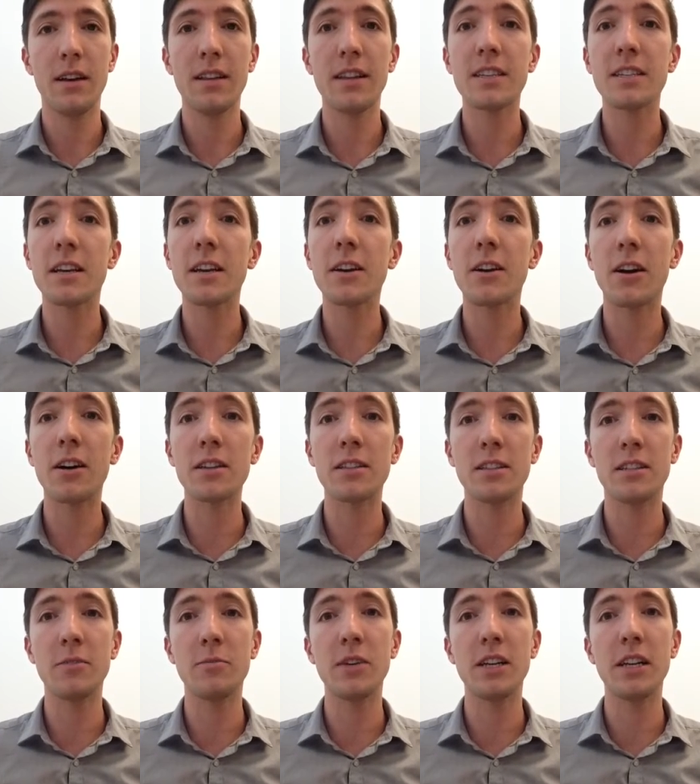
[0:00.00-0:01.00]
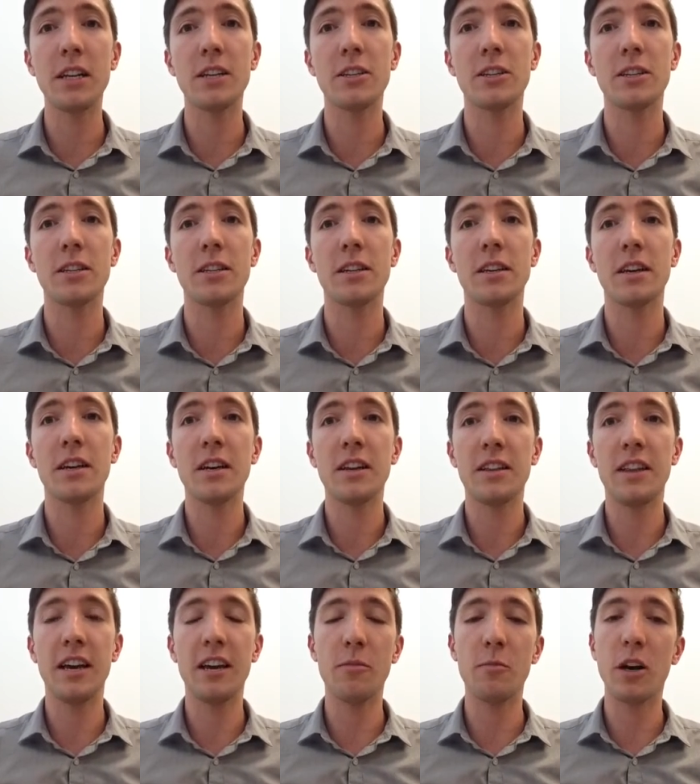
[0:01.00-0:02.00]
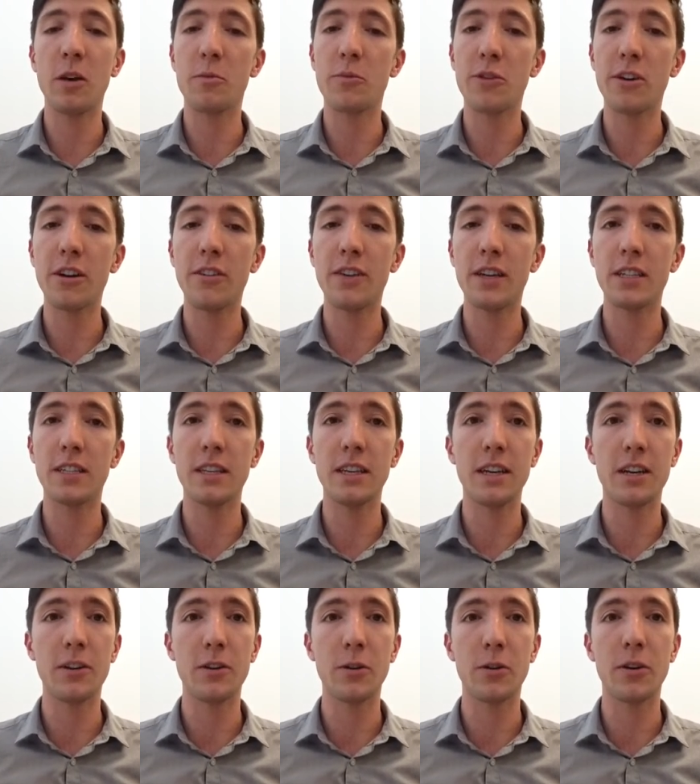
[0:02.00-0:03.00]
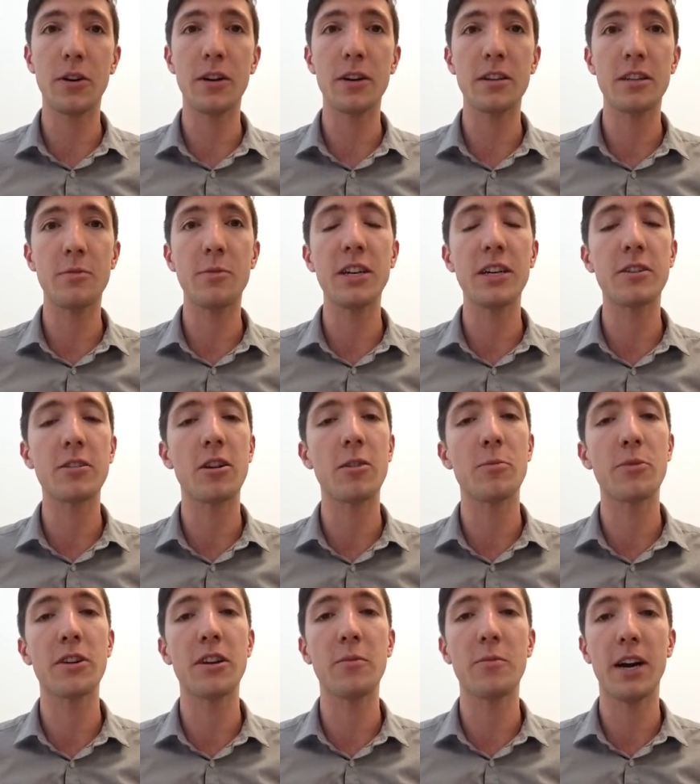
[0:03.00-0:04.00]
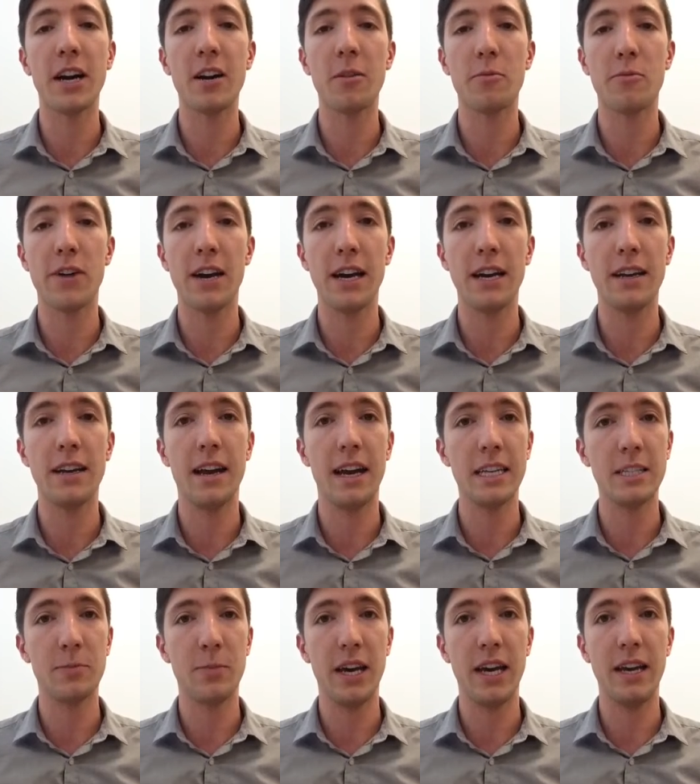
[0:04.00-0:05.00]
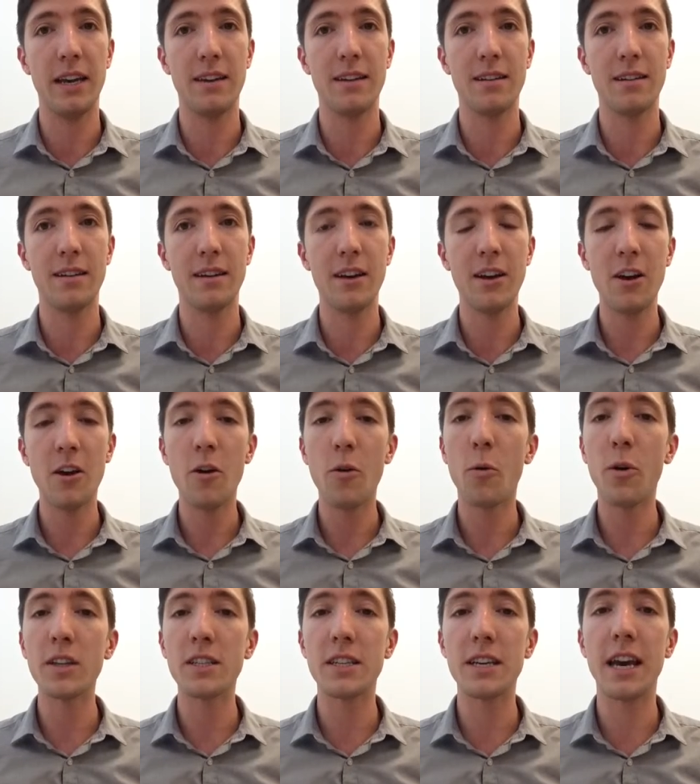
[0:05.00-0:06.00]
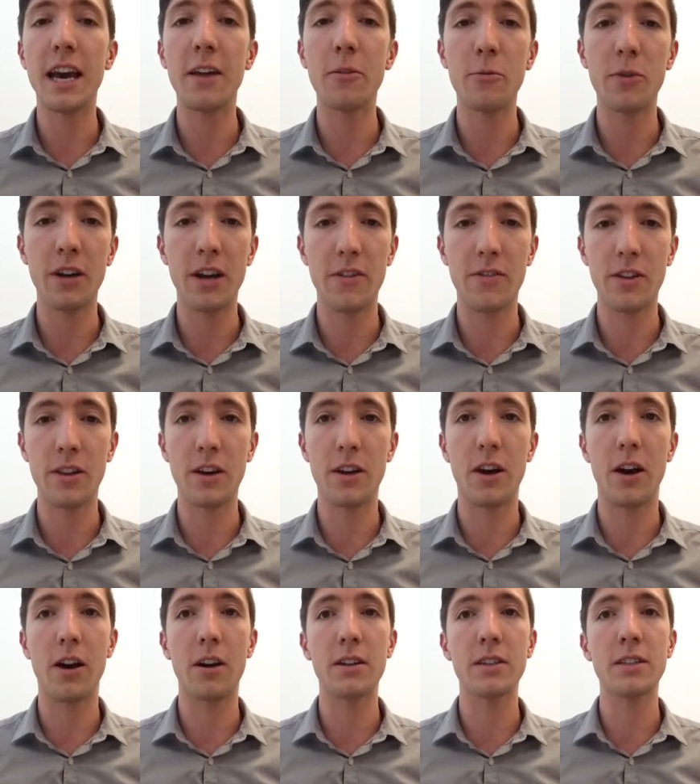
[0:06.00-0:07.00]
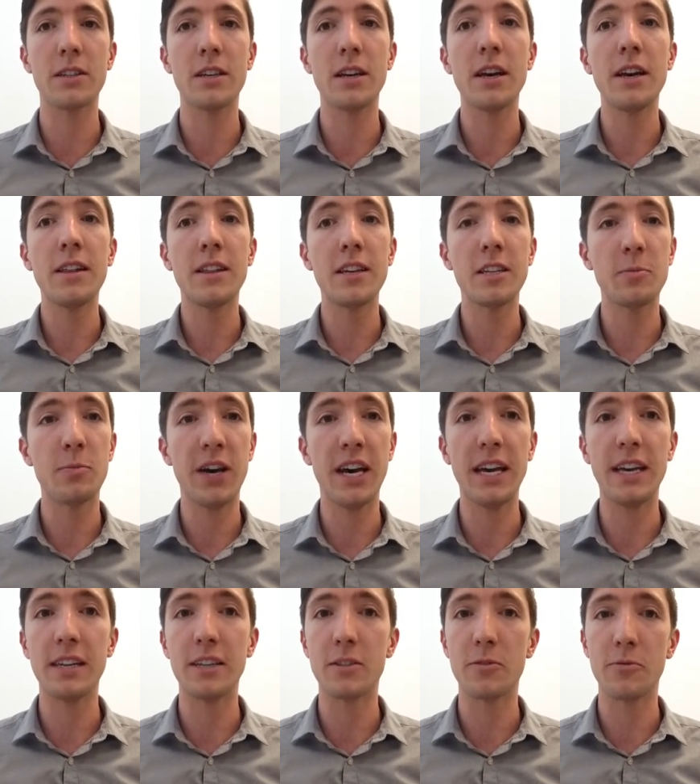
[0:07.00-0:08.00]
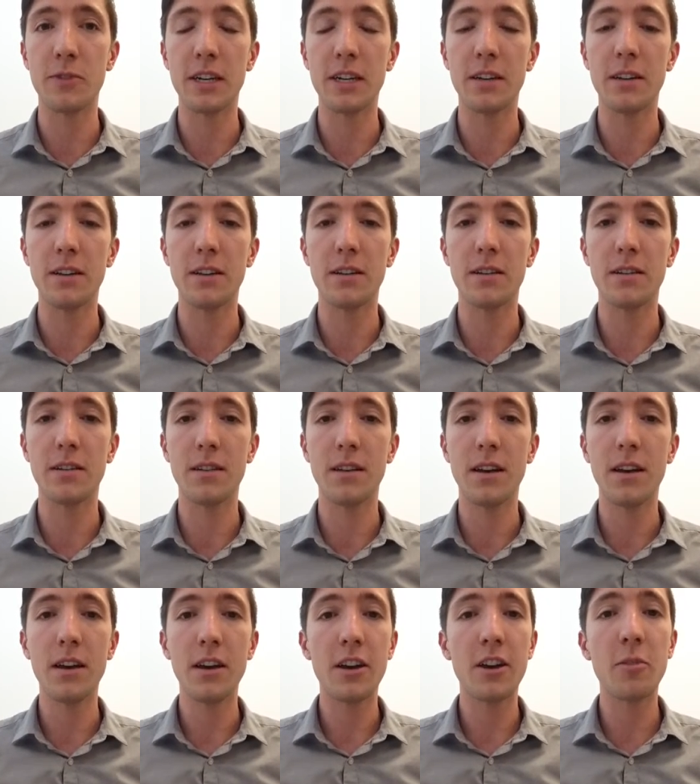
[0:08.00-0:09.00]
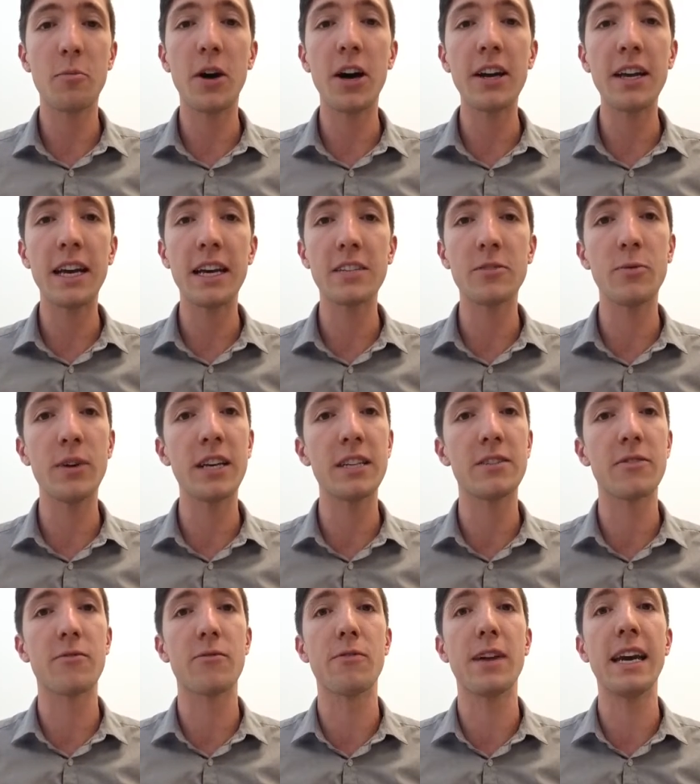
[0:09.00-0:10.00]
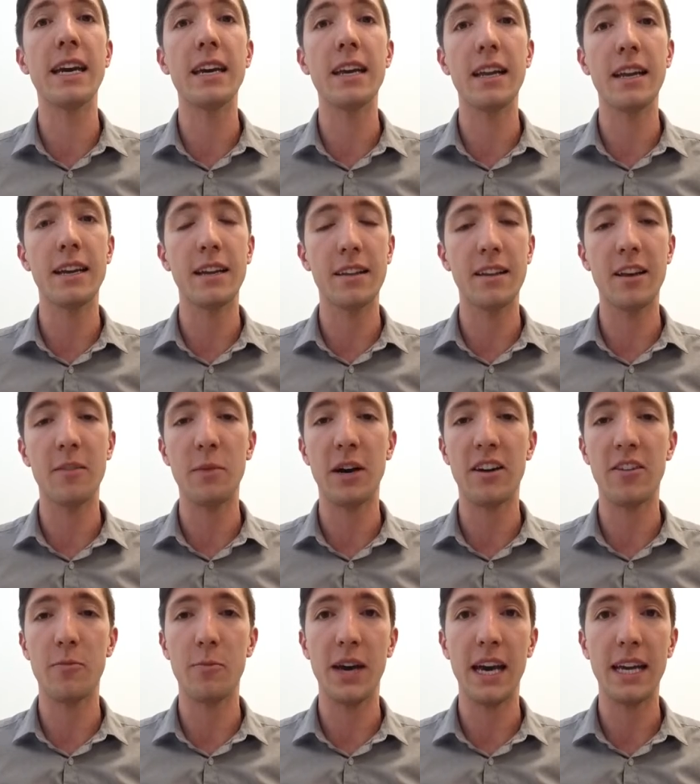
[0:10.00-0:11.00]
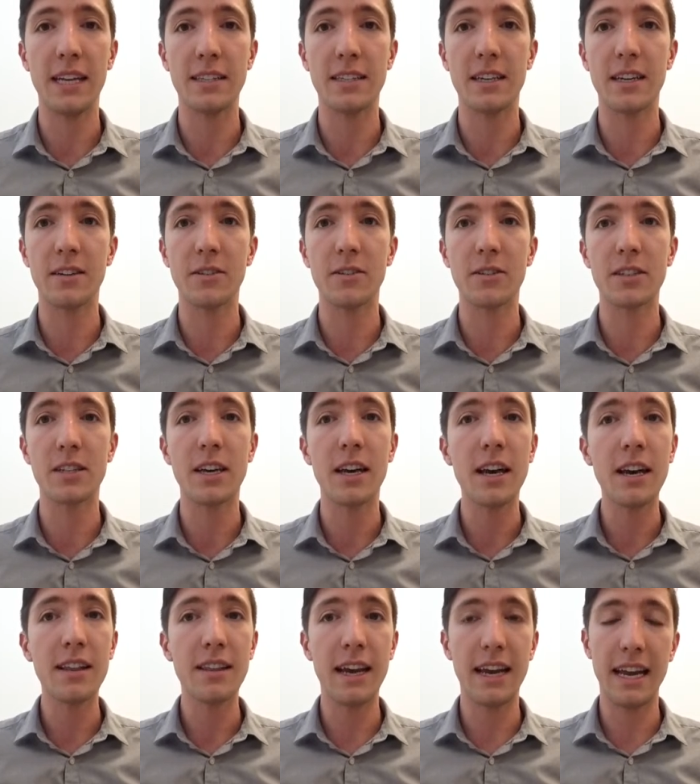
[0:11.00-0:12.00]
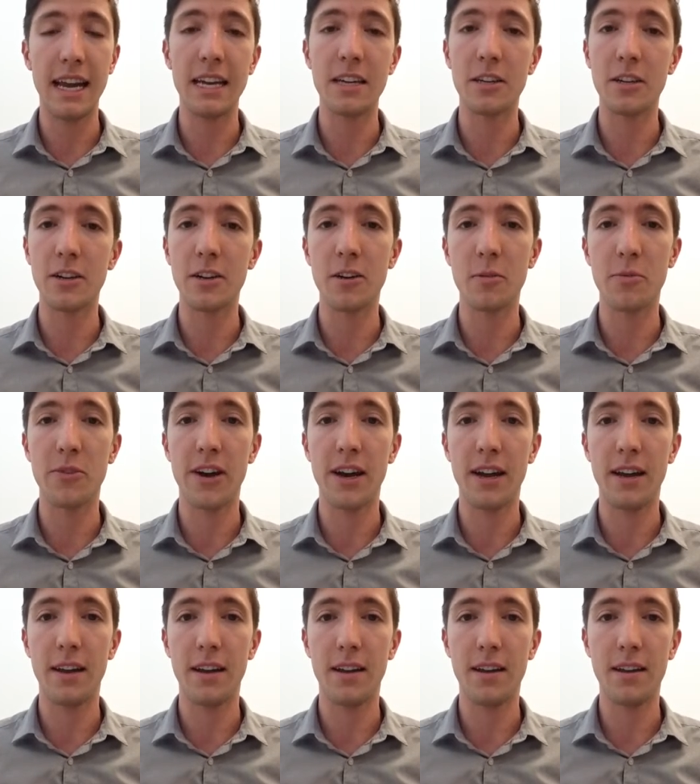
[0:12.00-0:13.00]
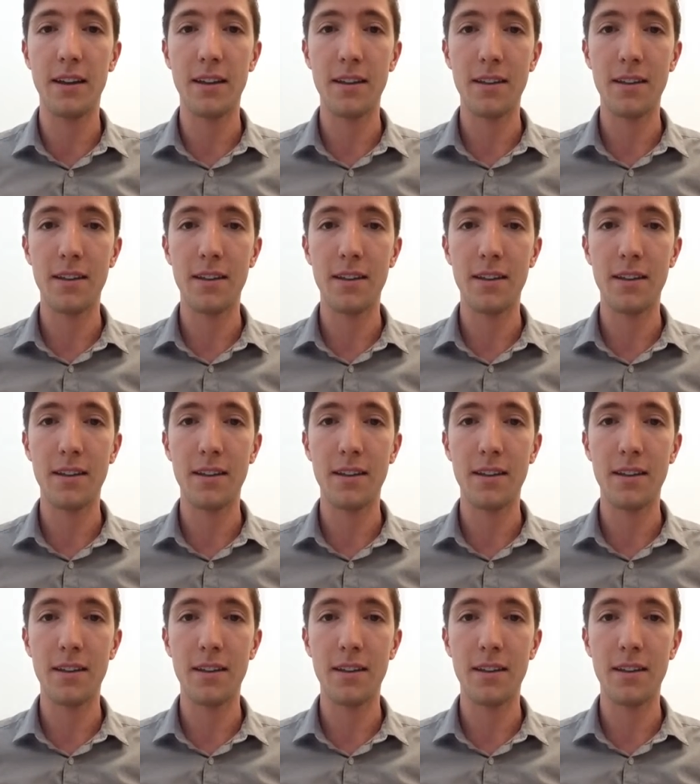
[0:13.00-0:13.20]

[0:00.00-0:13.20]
This can cause stimulation that you might previously ignore to be interpreted by your brain as pain. Once again, whatever the cause, this pain is real. Your body has ways of regulating the amount of pain signals that enter your brain.